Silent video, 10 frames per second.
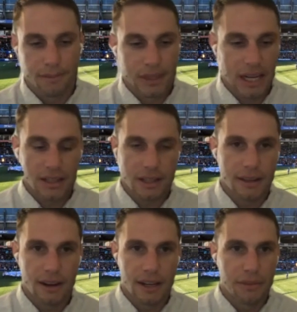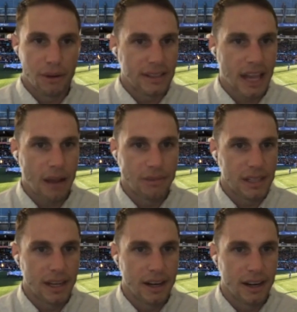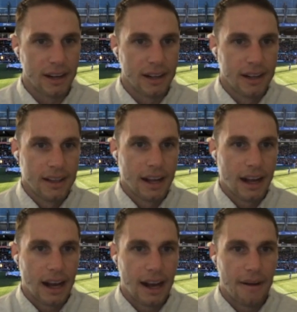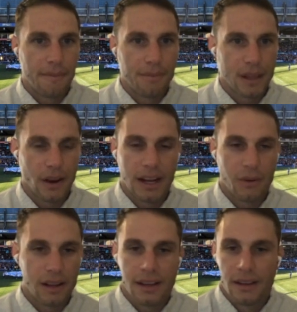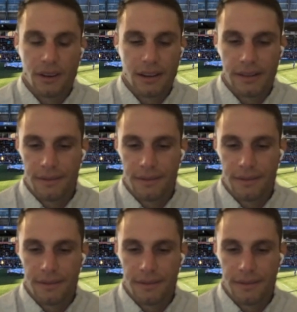potentially 30 plus games a year. Um, you know, anyone can do it.